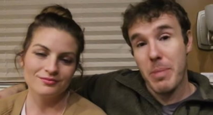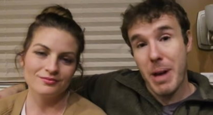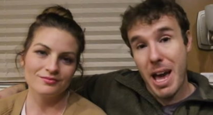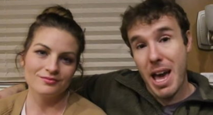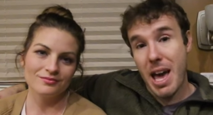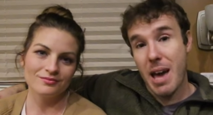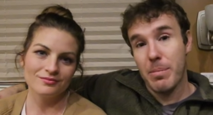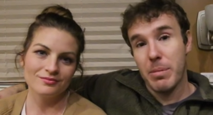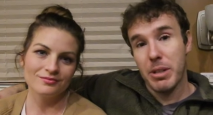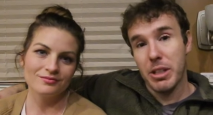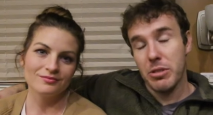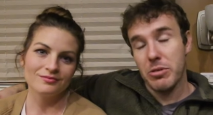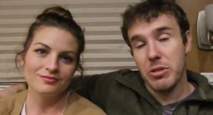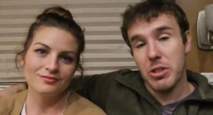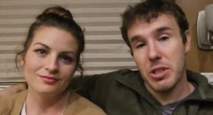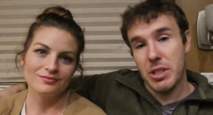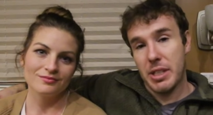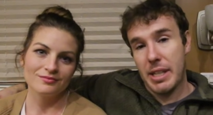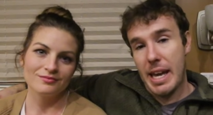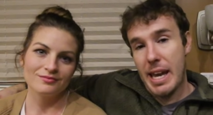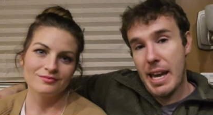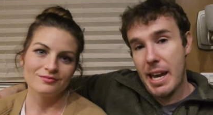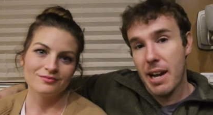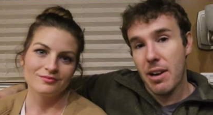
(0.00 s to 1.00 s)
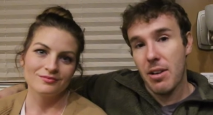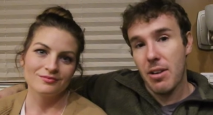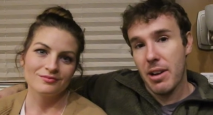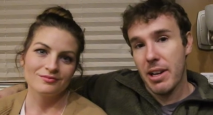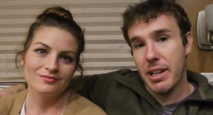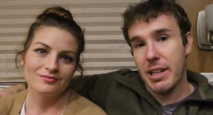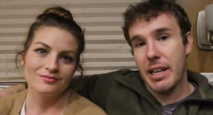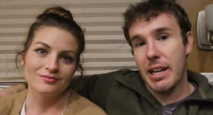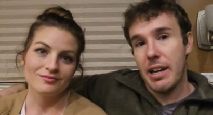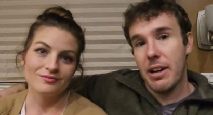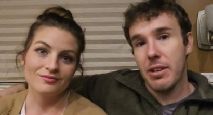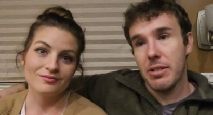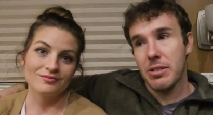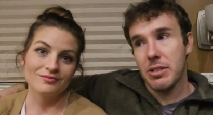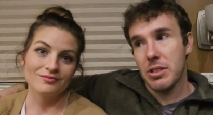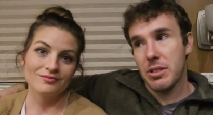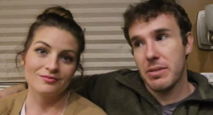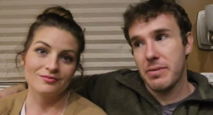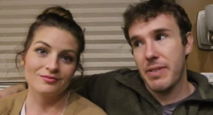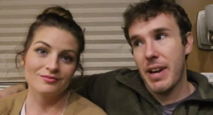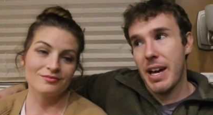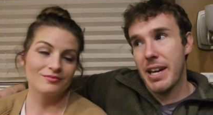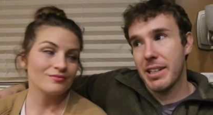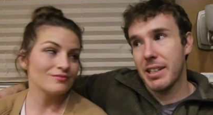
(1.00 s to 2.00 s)
Speaker 1: bad, but you just can't right now. And
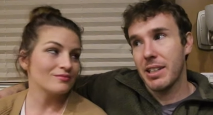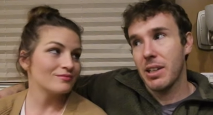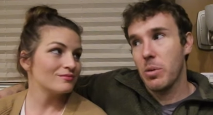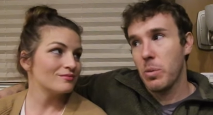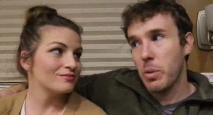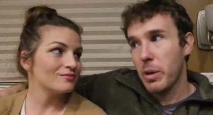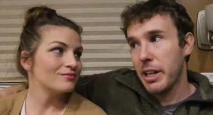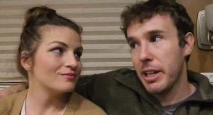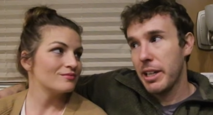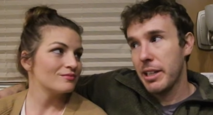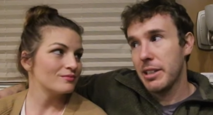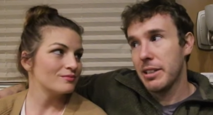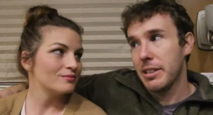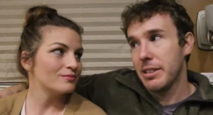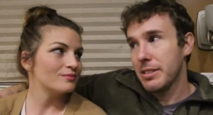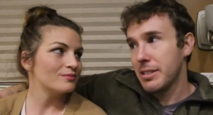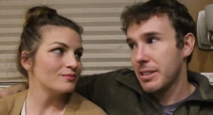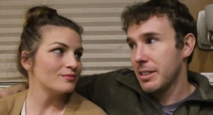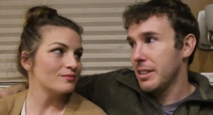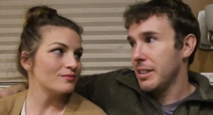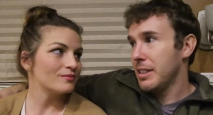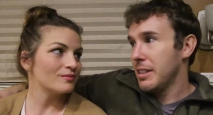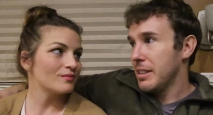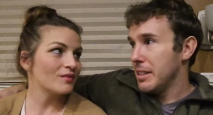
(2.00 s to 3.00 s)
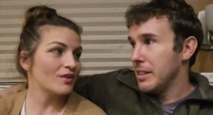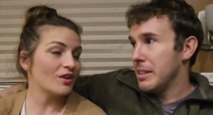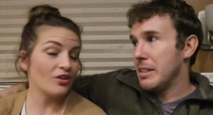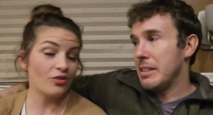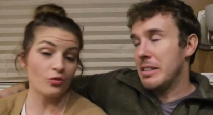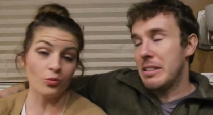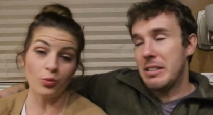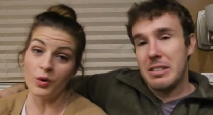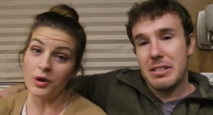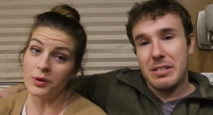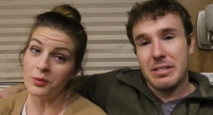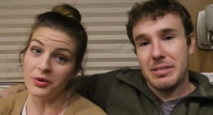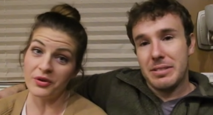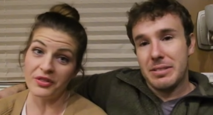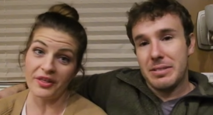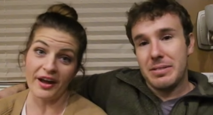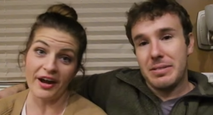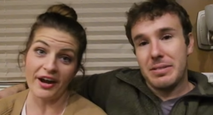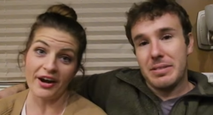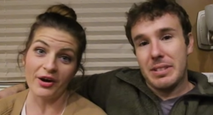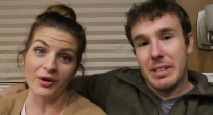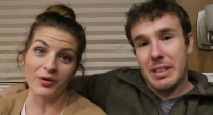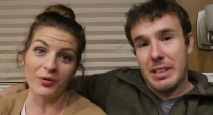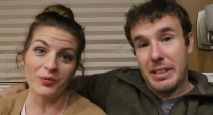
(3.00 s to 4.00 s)
just finding
Speaker 2: a way to because we were
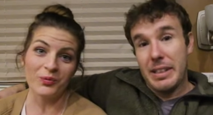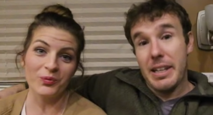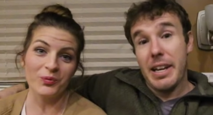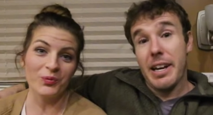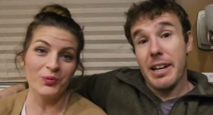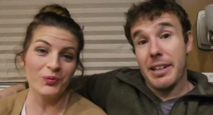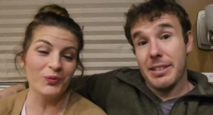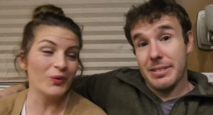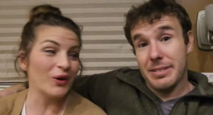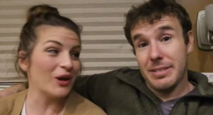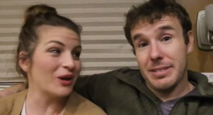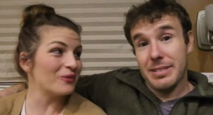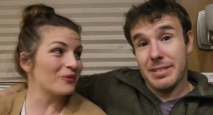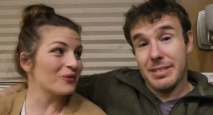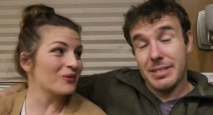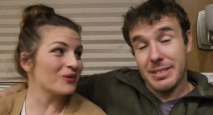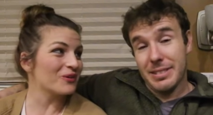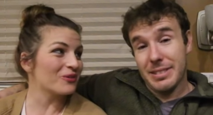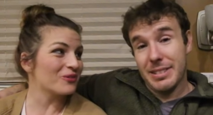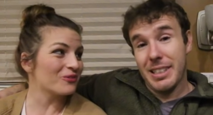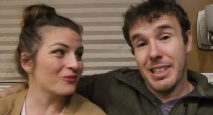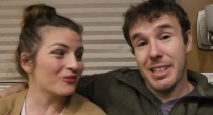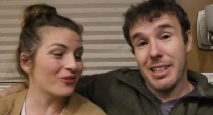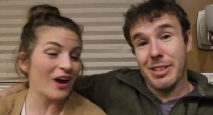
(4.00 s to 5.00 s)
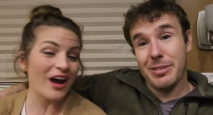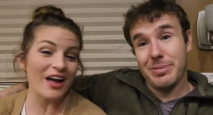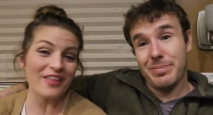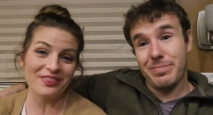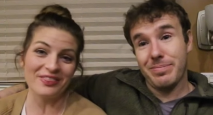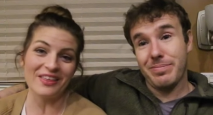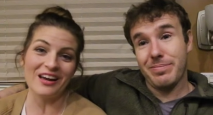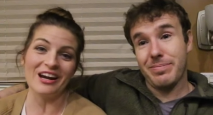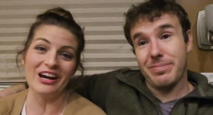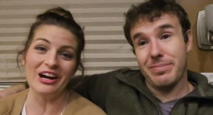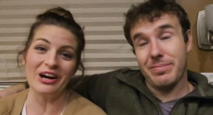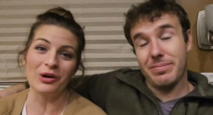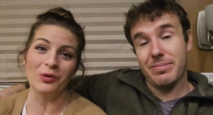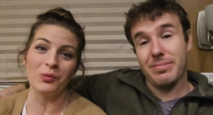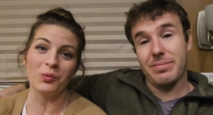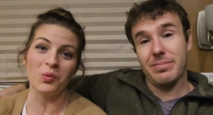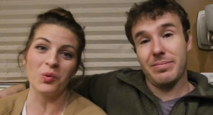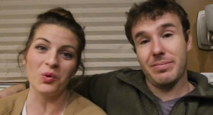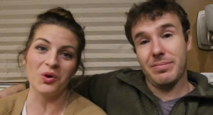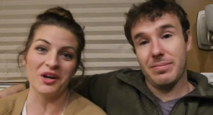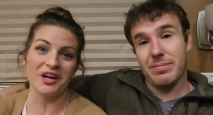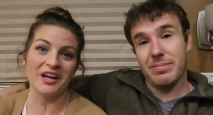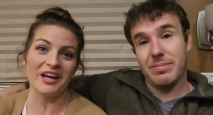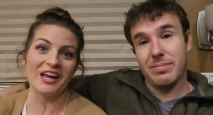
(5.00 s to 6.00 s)
there. Yeah. We were yeah. right there
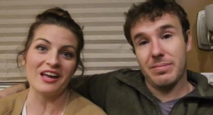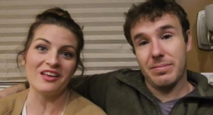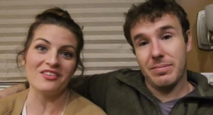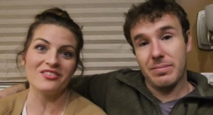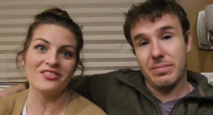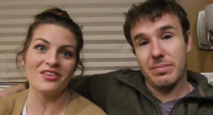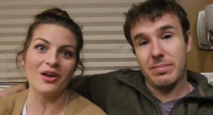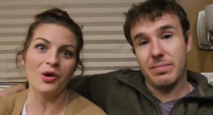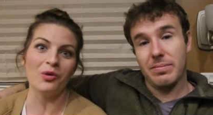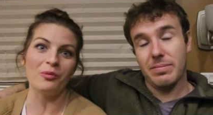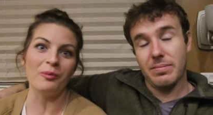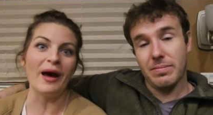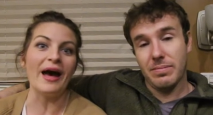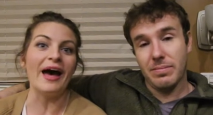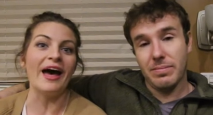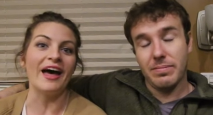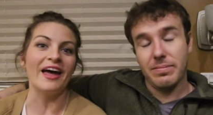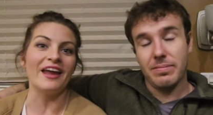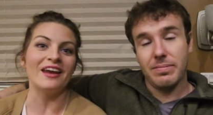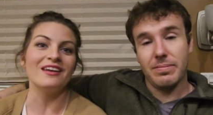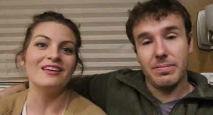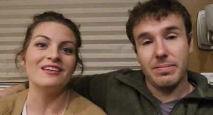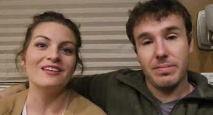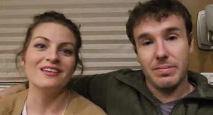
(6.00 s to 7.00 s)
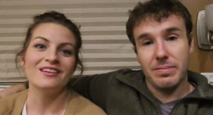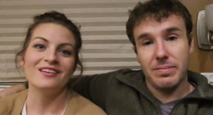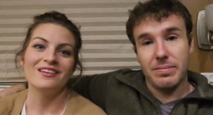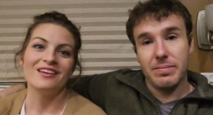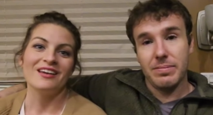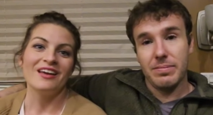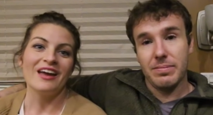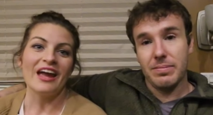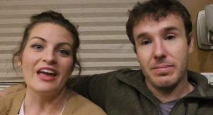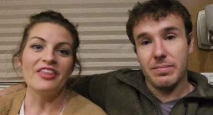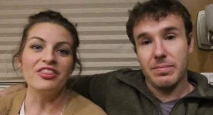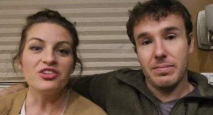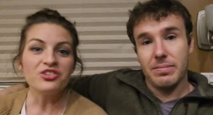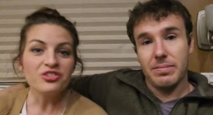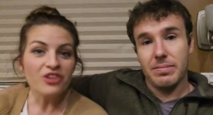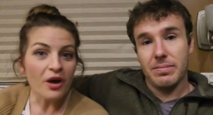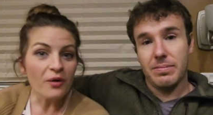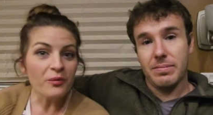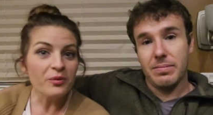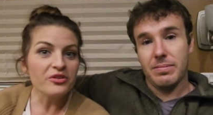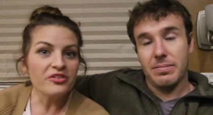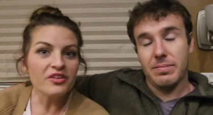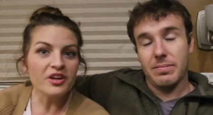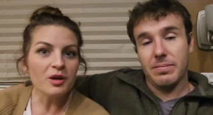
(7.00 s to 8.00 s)
wanting it so bad. And there's
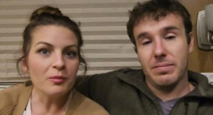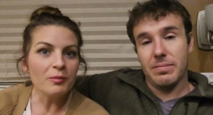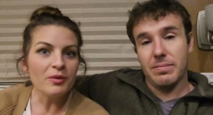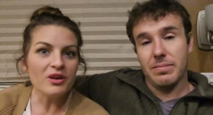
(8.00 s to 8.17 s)
always going